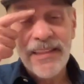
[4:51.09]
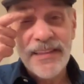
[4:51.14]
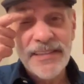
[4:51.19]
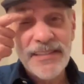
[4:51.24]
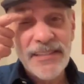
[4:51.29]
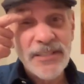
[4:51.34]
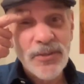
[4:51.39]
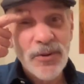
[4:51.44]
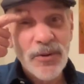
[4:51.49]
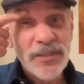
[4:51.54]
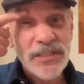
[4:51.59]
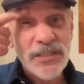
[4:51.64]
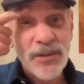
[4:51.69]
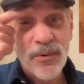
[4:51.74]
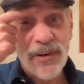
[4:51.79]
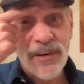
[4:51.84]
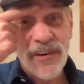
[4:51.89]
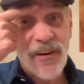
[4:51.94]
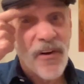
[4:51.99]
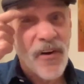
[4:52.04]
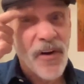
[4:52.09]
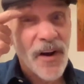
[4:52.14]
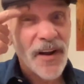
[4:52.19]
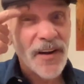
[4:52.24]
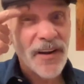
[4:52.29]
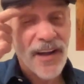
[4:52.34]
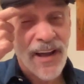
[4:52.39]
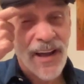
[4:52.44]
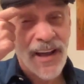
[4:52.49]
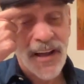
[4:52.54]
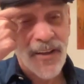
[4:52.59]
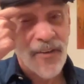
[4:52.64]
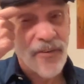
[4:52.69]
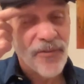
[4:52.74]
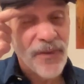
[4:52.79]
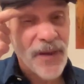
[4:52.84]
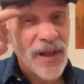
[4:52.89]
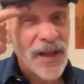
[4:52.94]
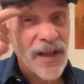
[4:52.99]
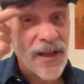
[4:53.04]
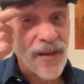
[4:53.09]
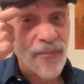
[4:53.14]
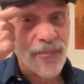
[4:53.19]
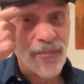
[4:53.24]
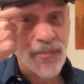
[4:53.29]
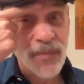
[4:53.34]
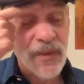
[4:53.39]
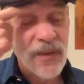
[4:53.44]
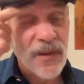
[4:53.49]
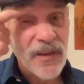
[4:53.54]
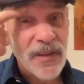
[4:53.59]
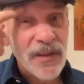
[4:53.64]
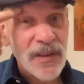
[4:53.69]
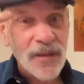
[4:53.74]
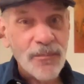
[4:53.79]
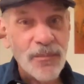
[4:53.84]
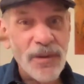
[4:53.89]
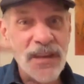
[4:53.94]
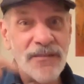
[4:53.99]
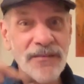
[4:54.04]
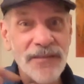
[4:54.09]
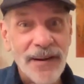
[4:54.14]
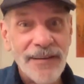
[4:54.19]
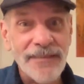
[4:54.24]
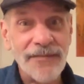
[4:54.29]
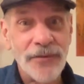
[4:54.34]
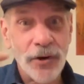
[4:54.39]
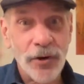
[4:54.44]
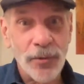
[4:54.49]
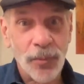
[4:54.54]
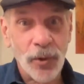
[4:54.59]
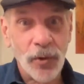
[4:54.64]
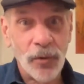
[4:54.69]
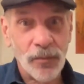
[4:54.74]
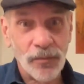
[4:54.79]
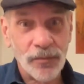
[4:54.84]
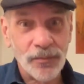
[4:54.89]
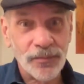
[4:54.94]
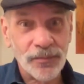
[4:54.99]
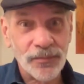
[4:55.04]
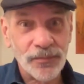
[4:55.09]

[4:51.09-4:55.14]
This is also a card of um, being very verbal.